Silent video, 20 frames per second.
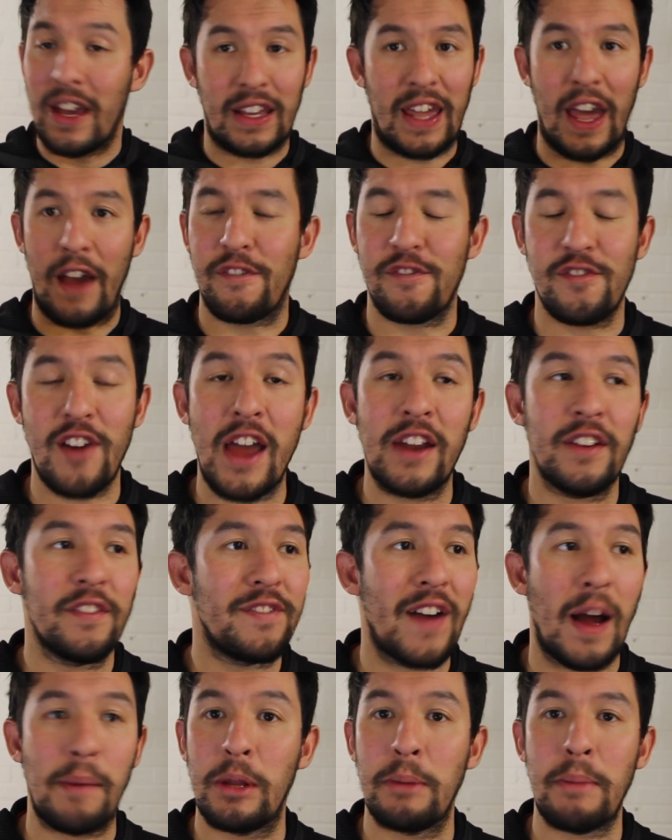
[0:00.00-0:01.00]
Get a friend,
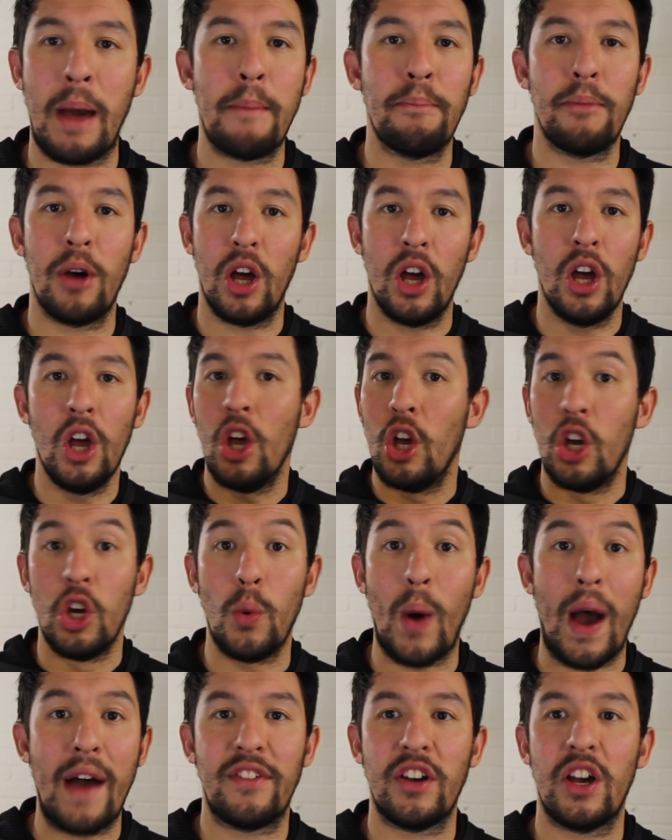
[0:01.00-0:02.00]
family member,
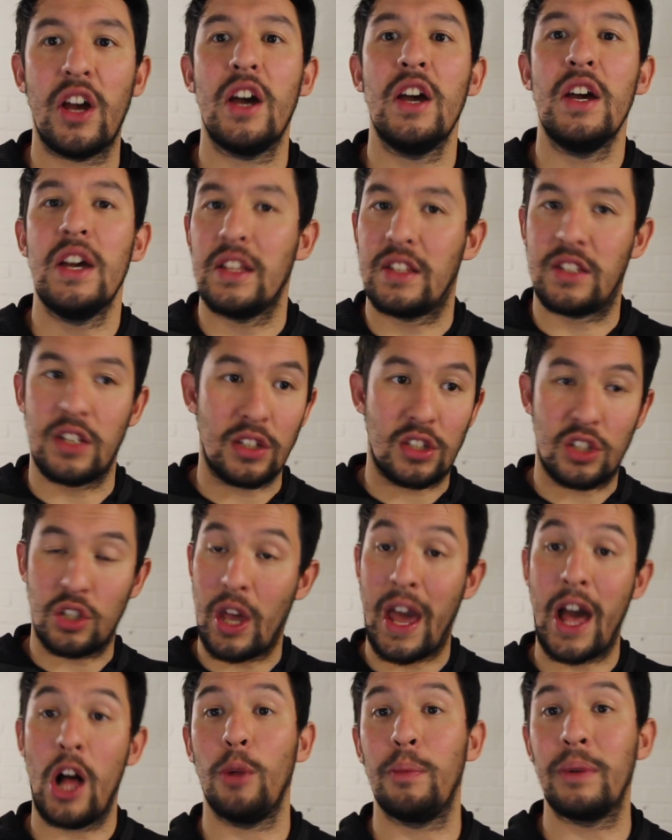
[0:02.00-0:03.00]
whoever to
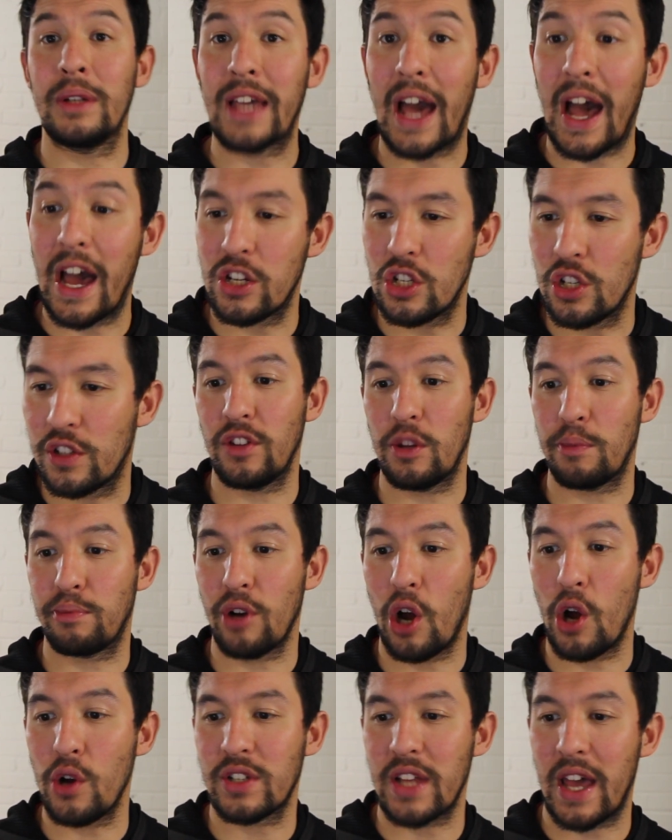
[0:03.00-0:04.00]
help and guide you through the
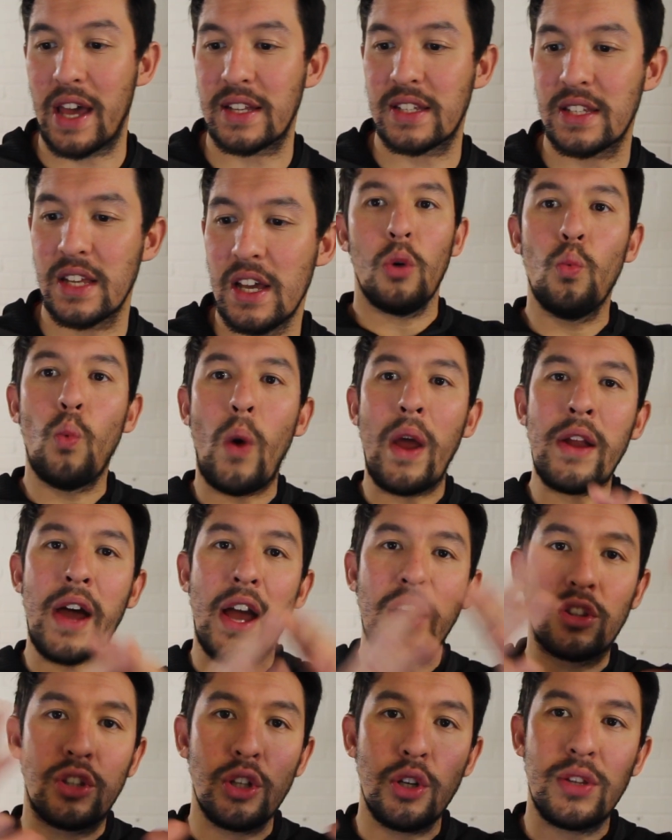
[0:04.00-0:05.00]
process. When
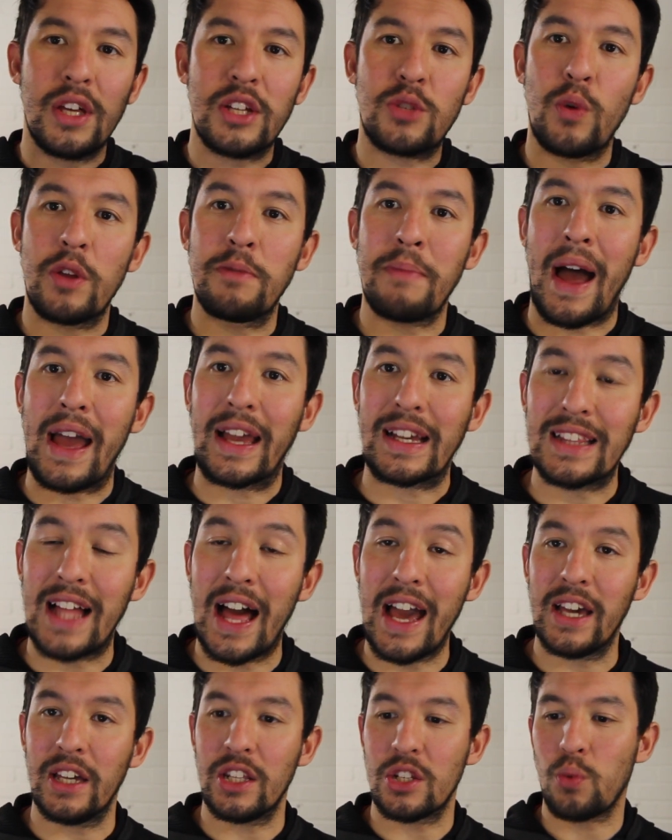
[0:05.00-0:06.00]
I do this with my
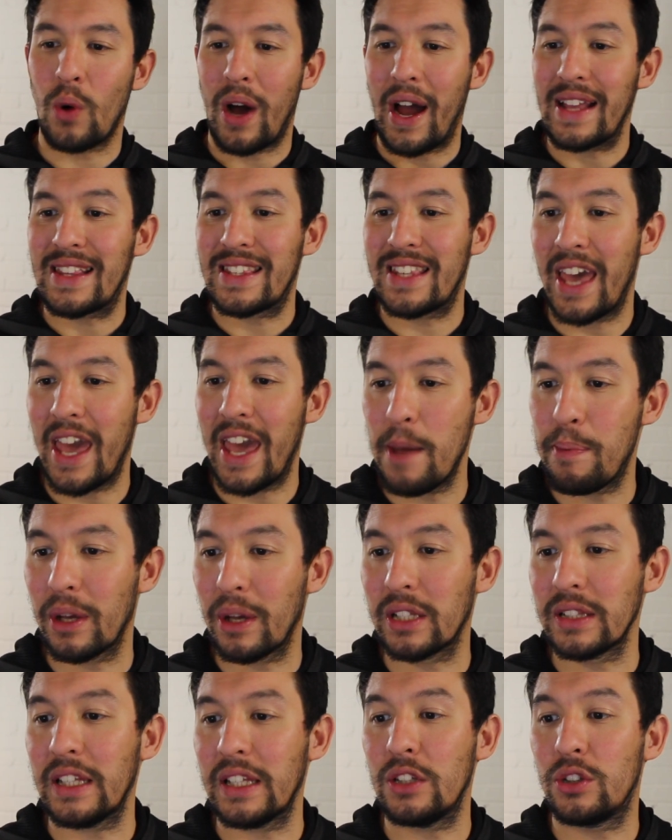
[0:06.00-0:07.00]
clients, what I
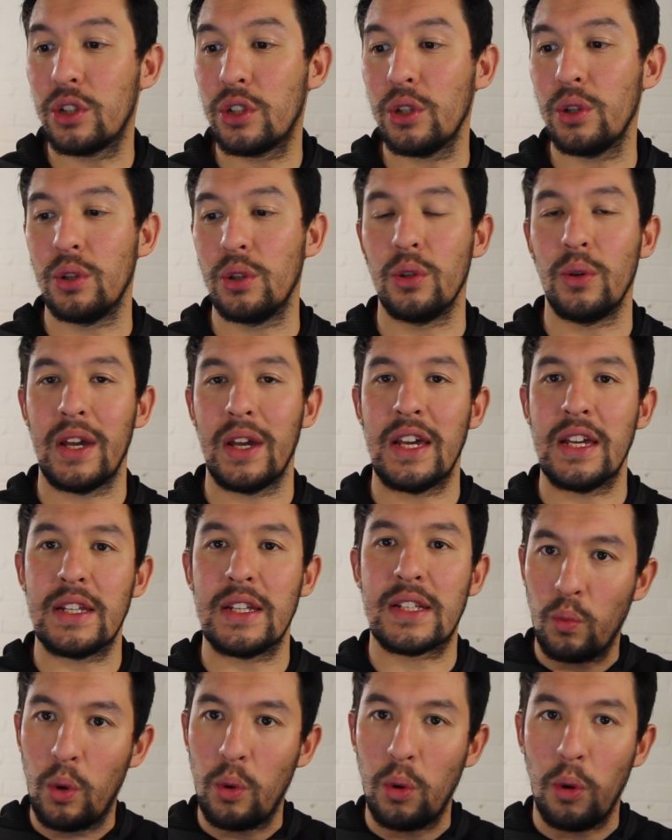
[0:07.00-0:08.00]
typically do
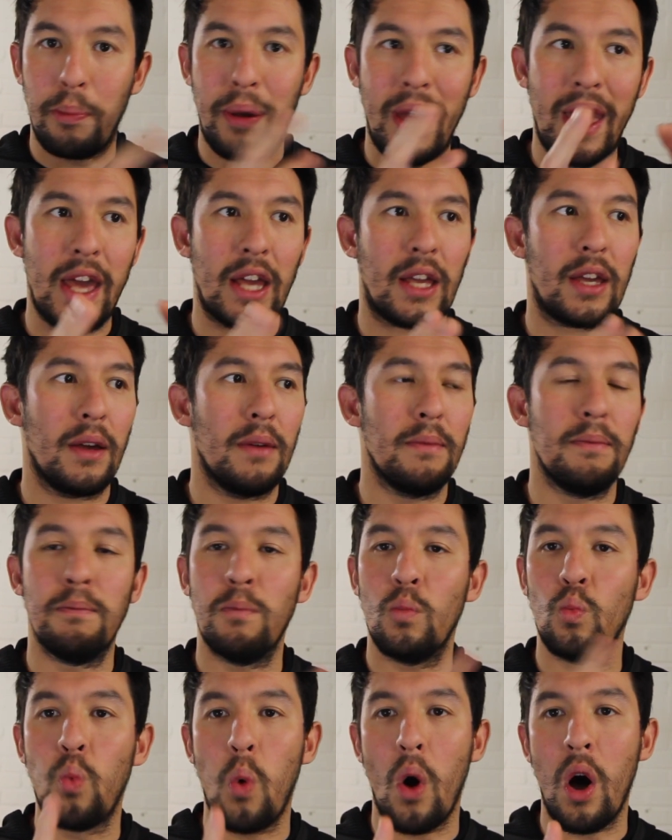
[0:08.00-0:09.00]
is we will pick
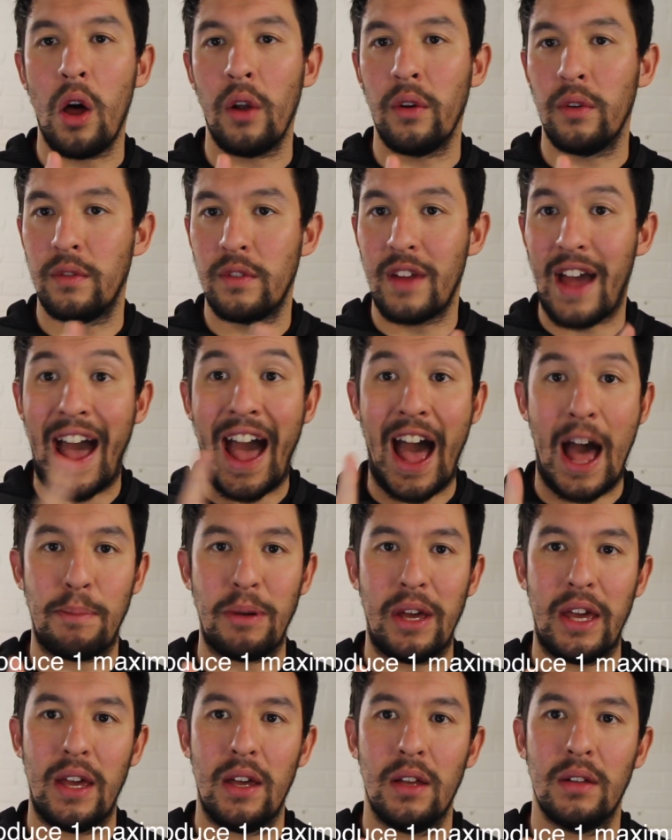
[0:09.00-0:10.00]
one
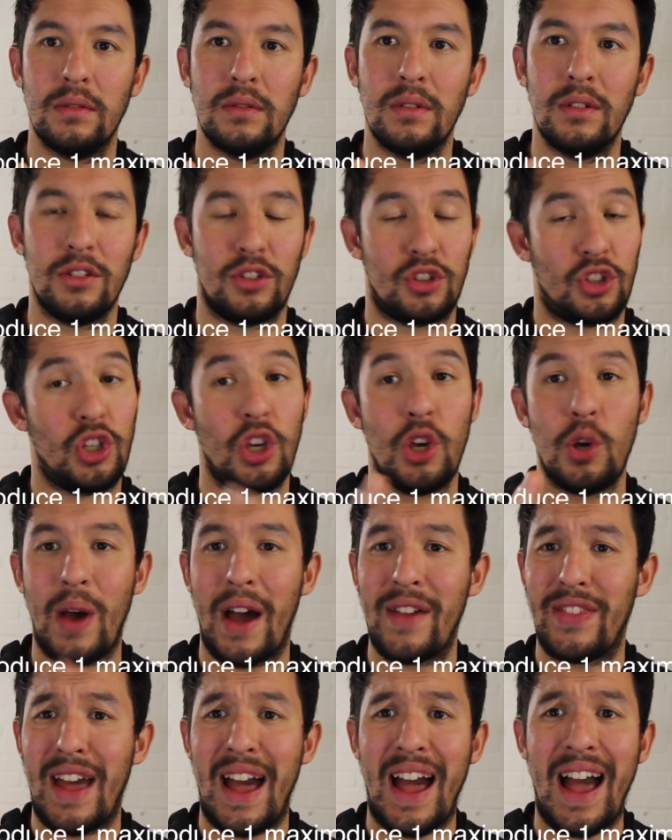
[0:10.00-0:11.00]
habit, 2
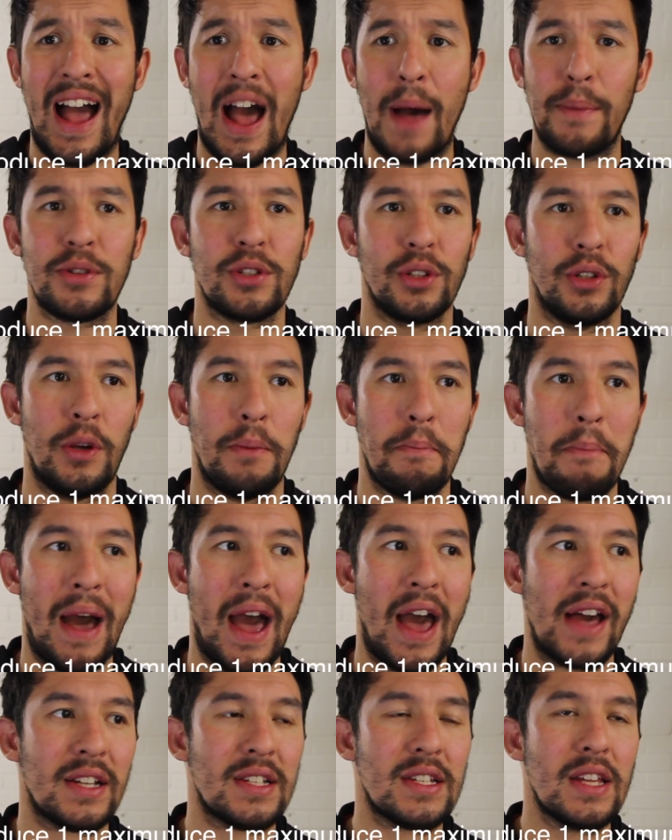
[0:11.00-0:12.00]
at the absolute
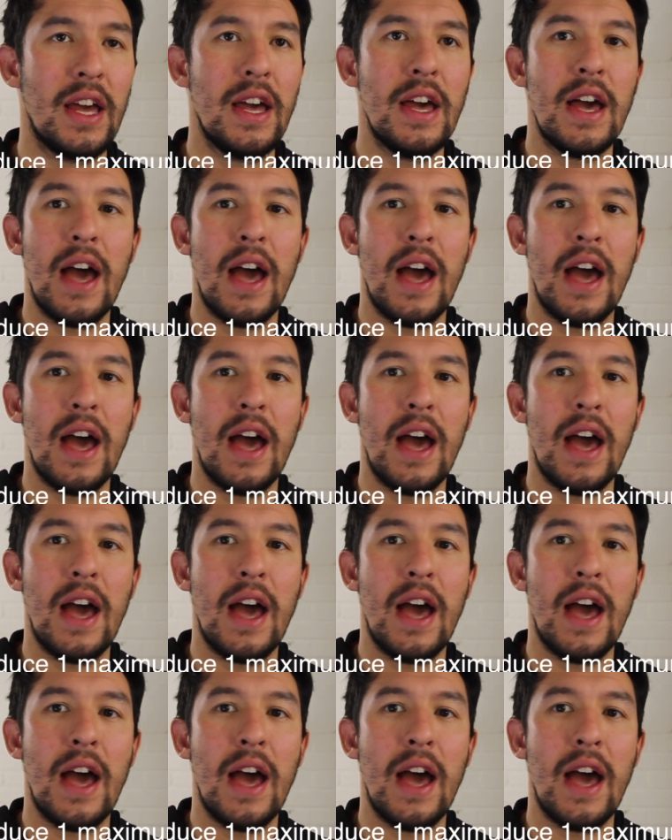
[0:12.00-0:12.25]
max,